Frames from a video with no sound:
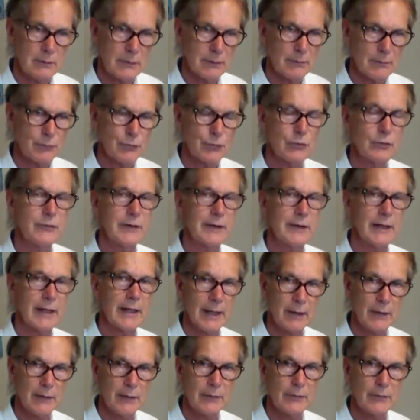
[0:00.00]
improving
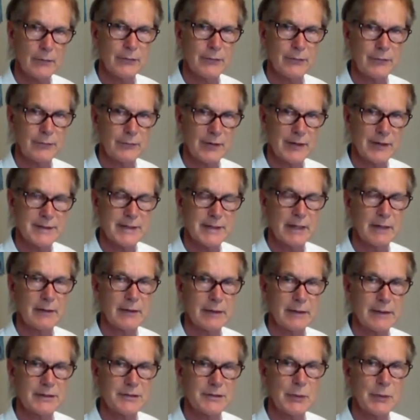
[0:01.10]
health and
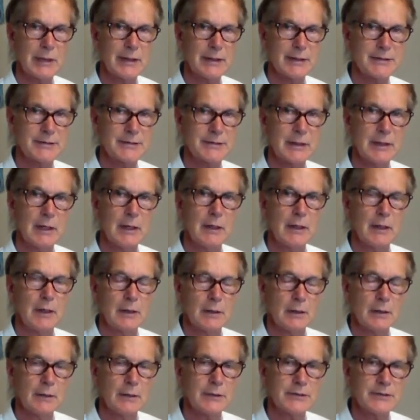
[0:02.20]
vitality as well as
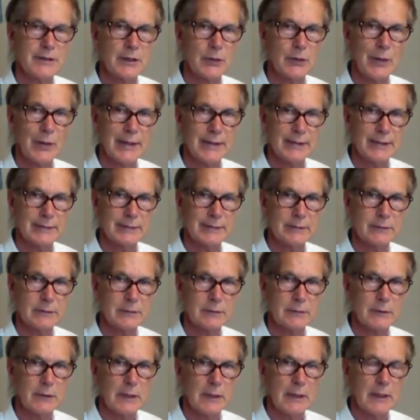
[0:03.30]
losing weight.
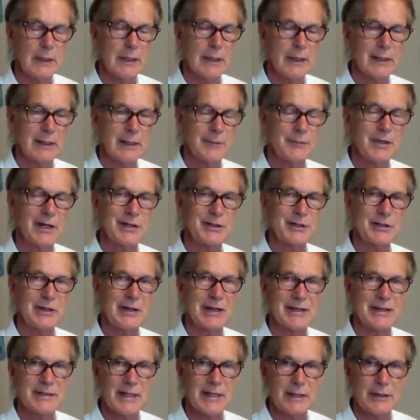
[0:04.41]
I'm Dr.
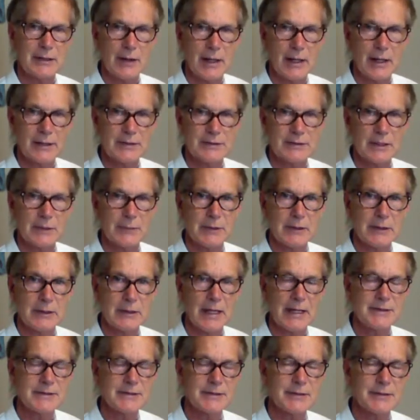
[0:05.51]
Alexander Haskell. I'm a
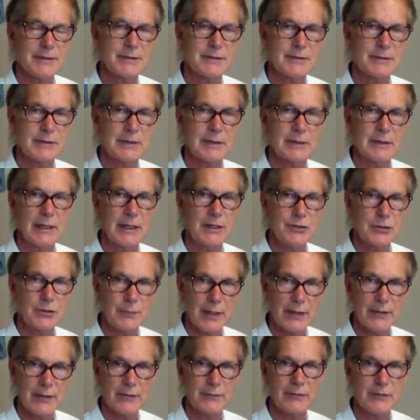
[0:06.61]
licensed
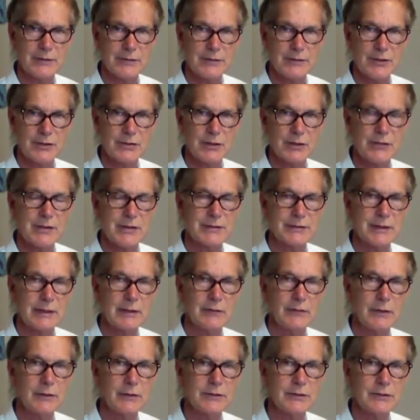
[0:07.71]
naturopathic physician in the state
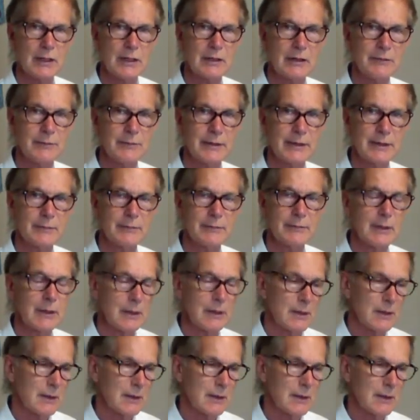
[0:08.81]
of Utah, and I've been